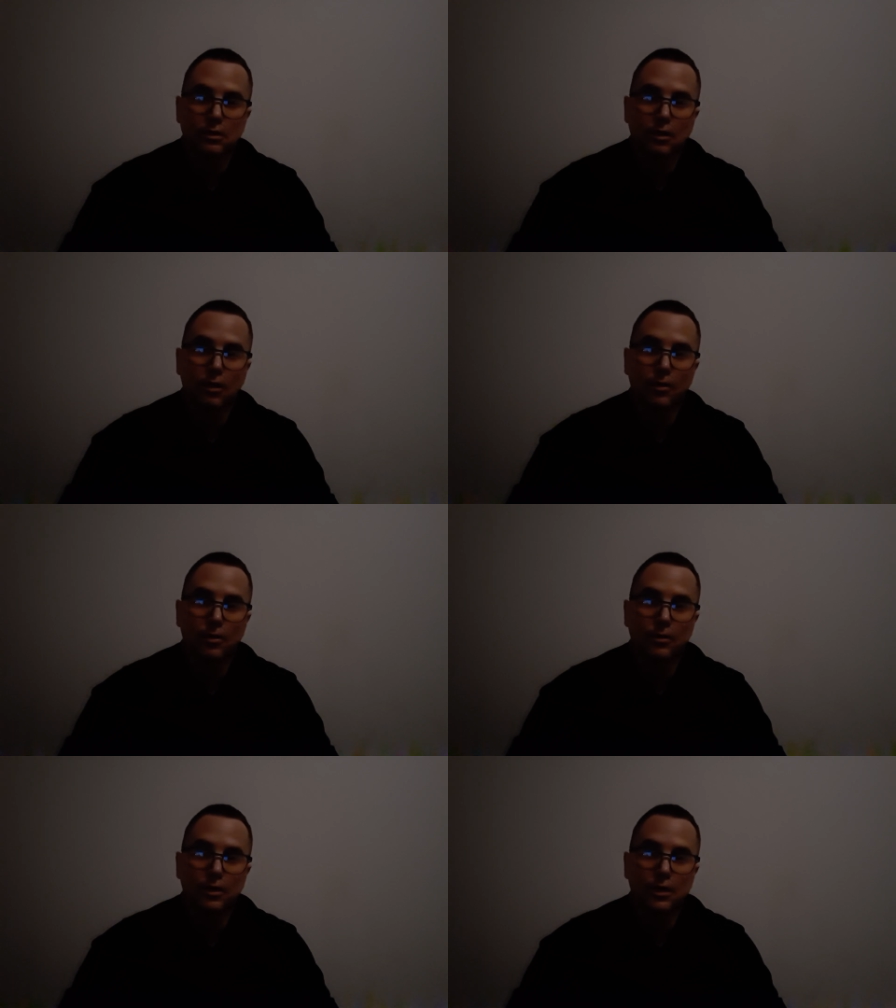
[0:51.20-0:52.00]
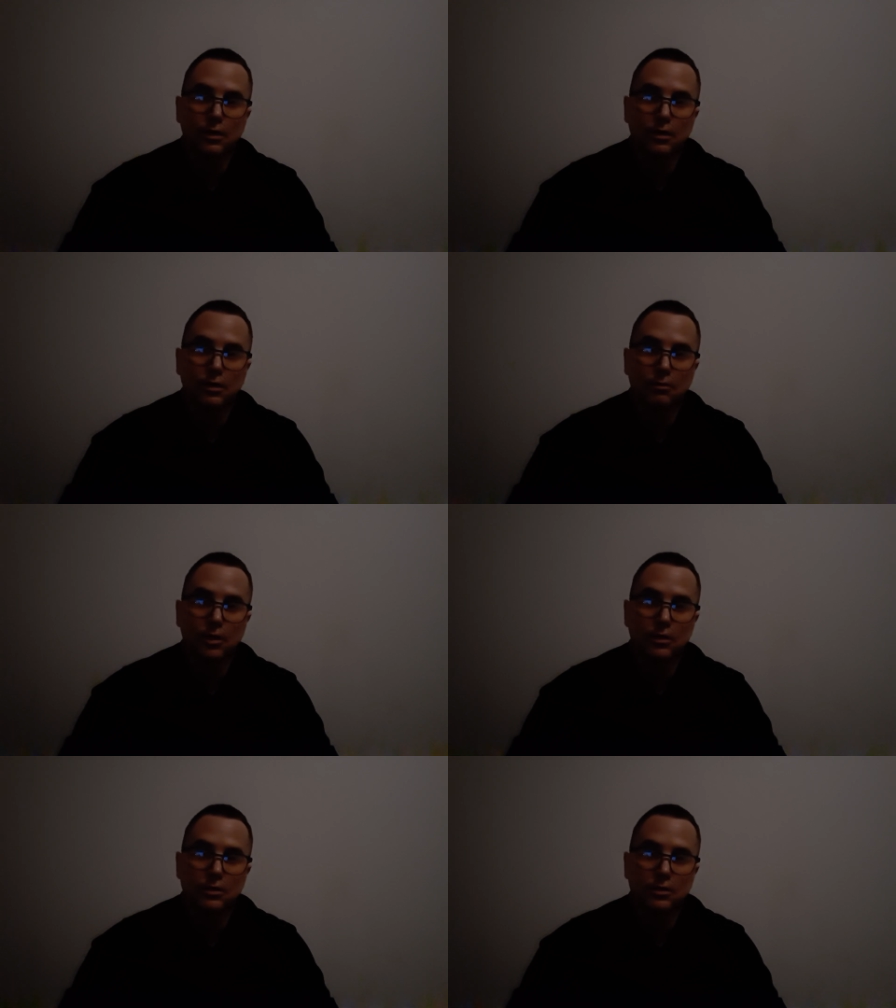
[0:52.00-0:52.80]
author that
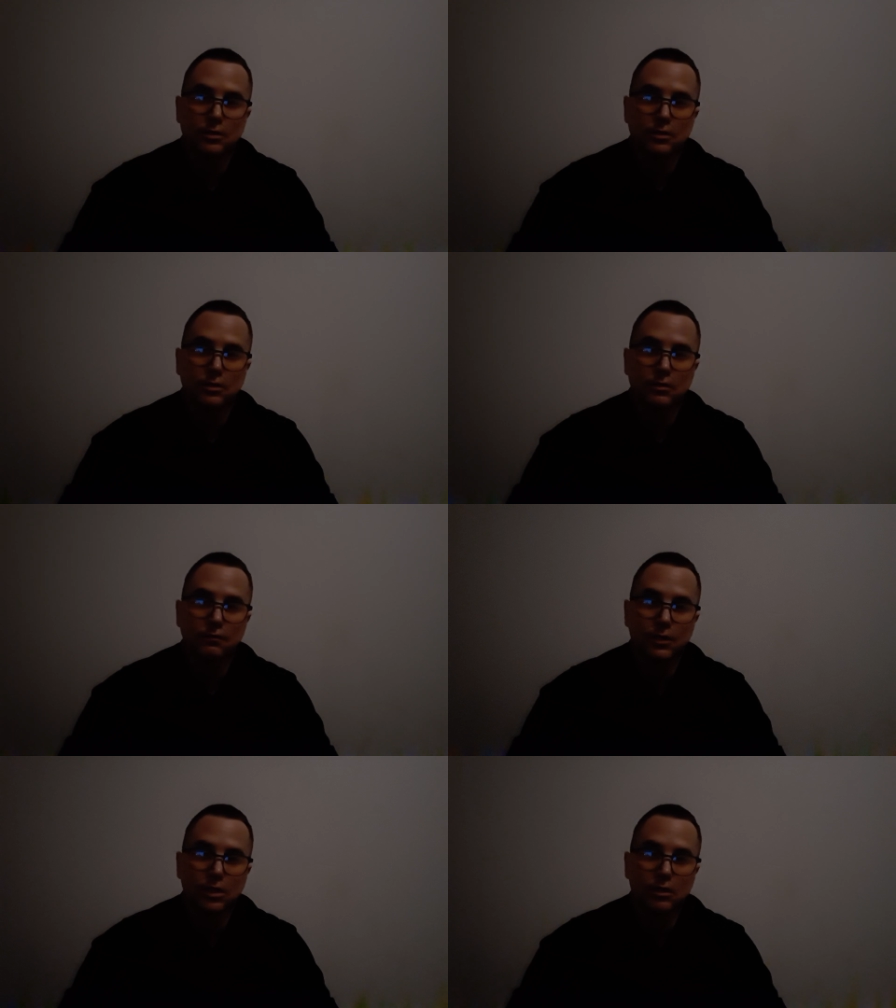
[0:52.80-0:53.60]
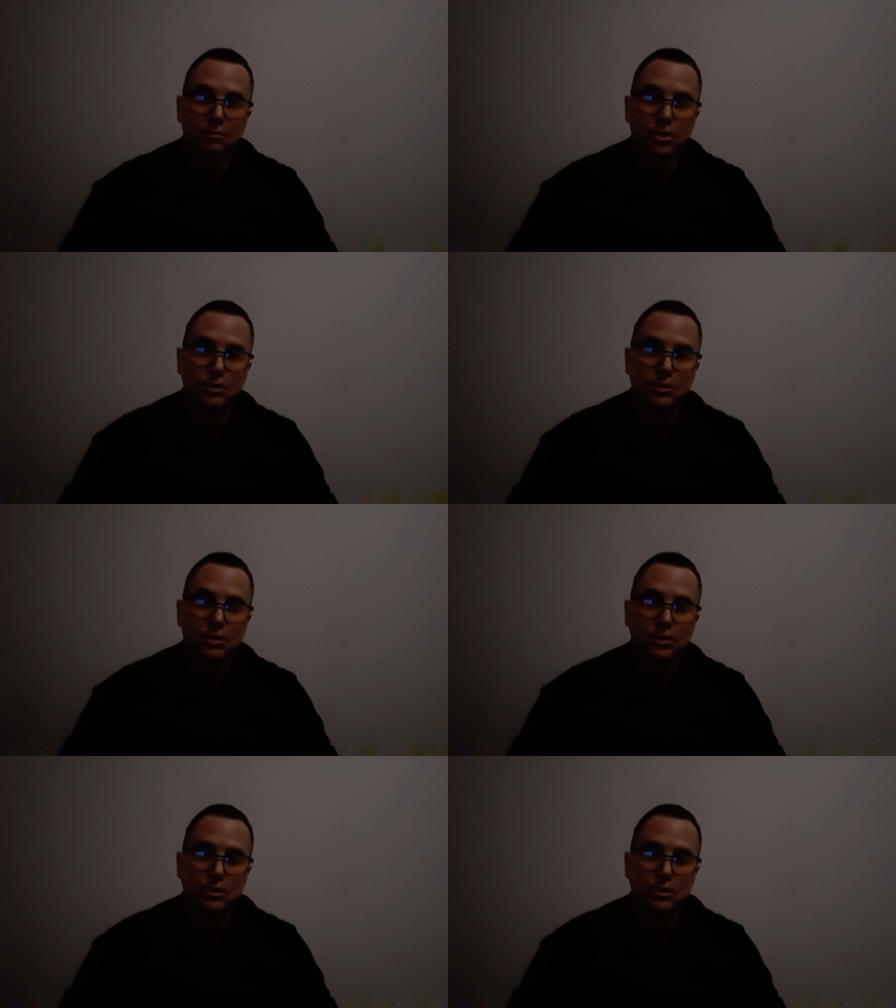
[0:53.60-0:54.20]
makes video books.